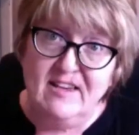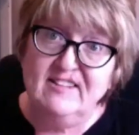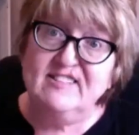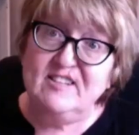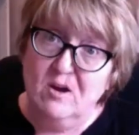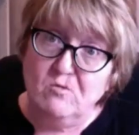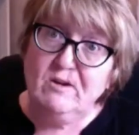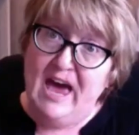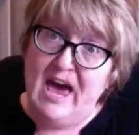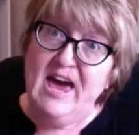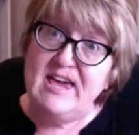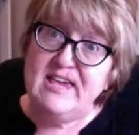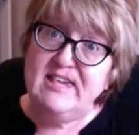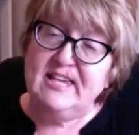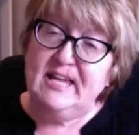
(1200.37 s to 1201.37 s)
is
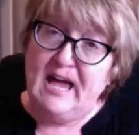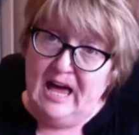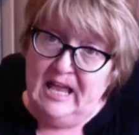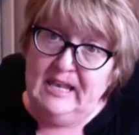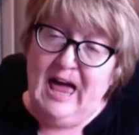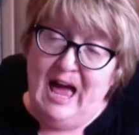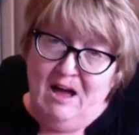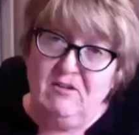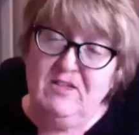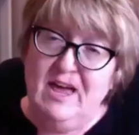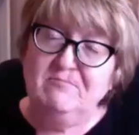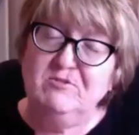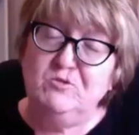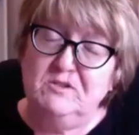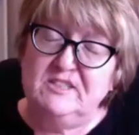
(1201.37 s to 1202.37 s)
okay to allow
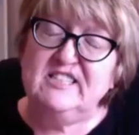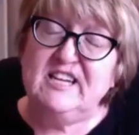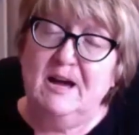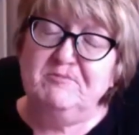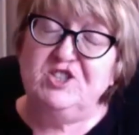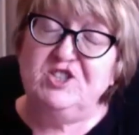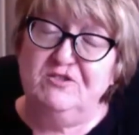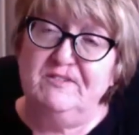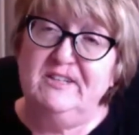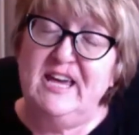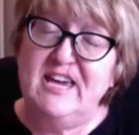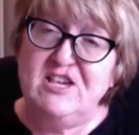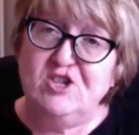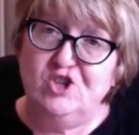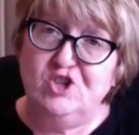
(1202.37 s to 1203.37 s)
them to establish a
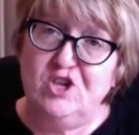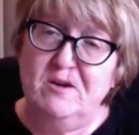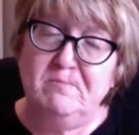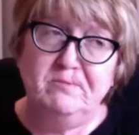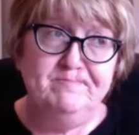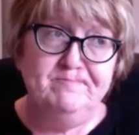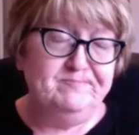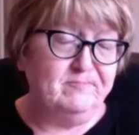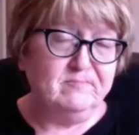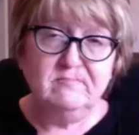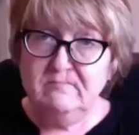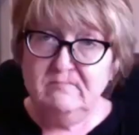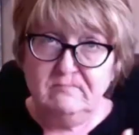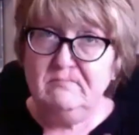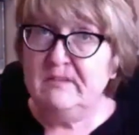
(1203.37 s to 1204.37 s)
relationship.
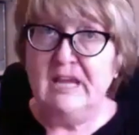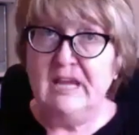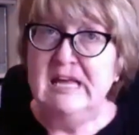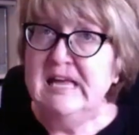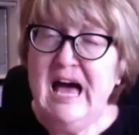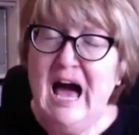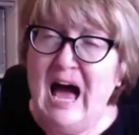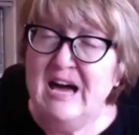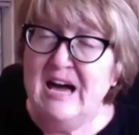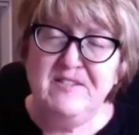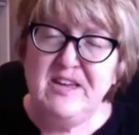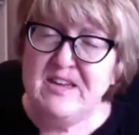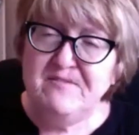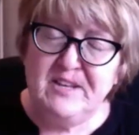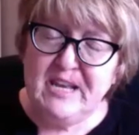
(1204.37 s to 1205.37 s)
I've
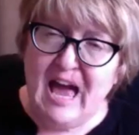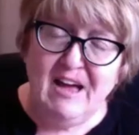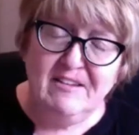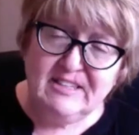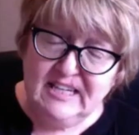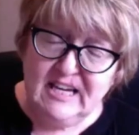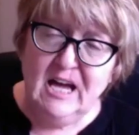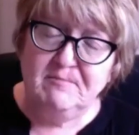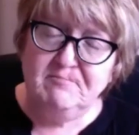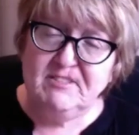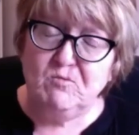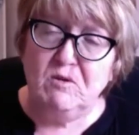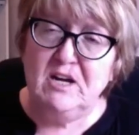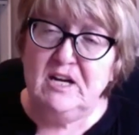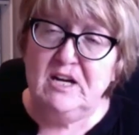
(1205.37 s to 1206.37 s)
even had times
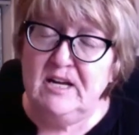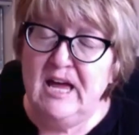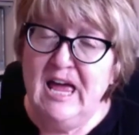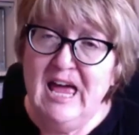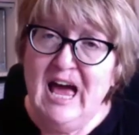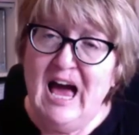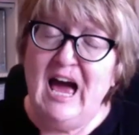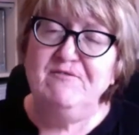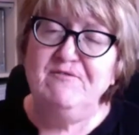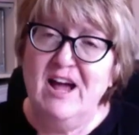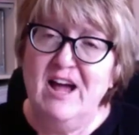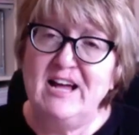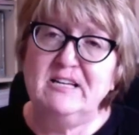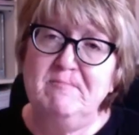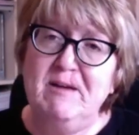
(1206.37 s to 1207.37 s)
where I've
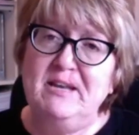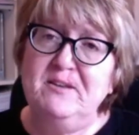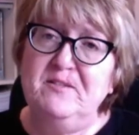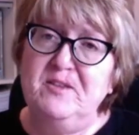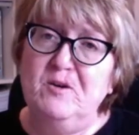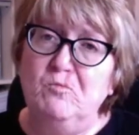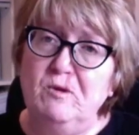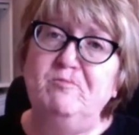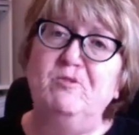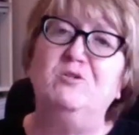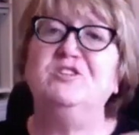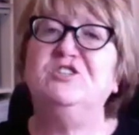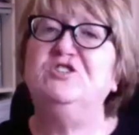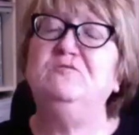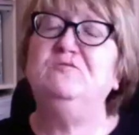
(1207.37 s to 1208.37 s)
recommended that we put the
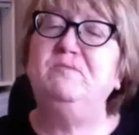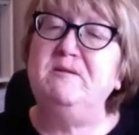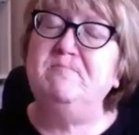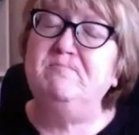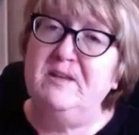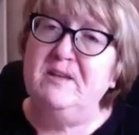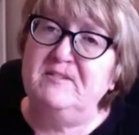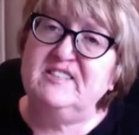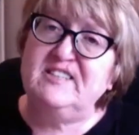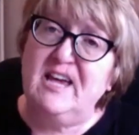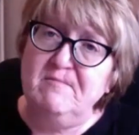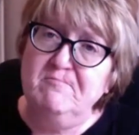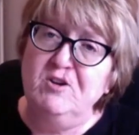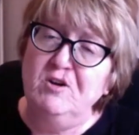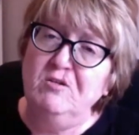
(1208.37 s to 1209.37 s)
two people in the
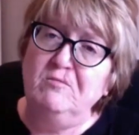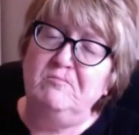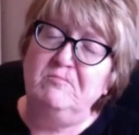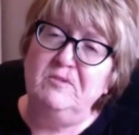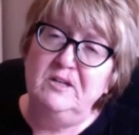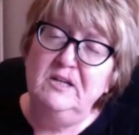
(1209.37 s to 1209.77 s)
same room,